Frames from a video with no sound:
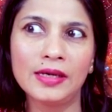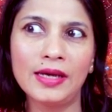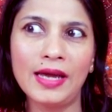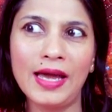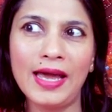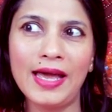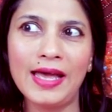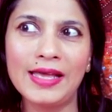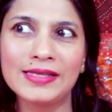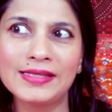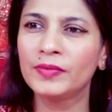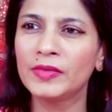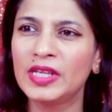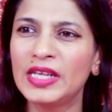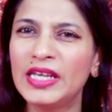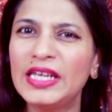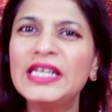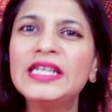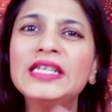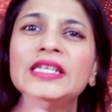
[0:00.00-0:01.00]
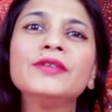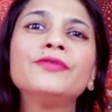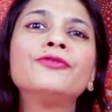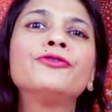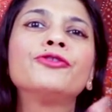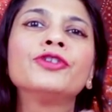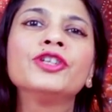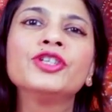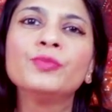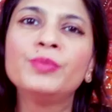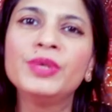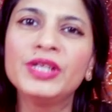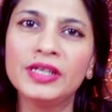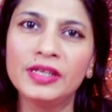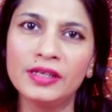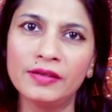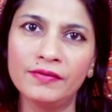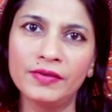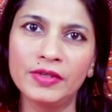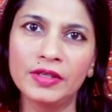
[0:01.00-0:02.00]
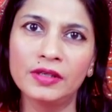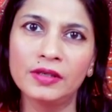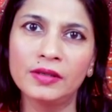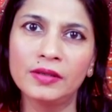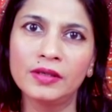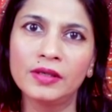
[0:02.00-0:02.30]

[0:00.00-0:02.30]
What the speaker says: as indifferent behavior.